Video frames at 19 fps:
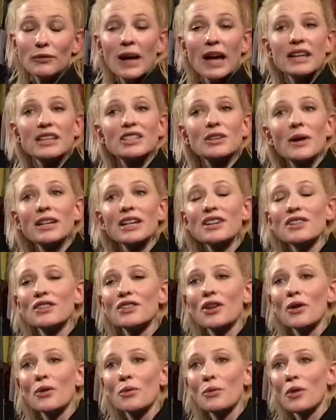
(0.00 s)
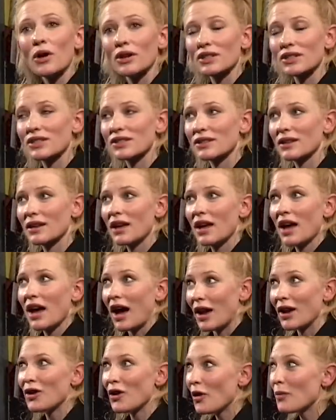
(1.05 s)
and so I didn't know what's.
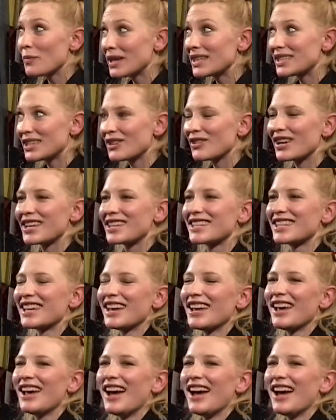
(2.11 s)
I know I'm being serious.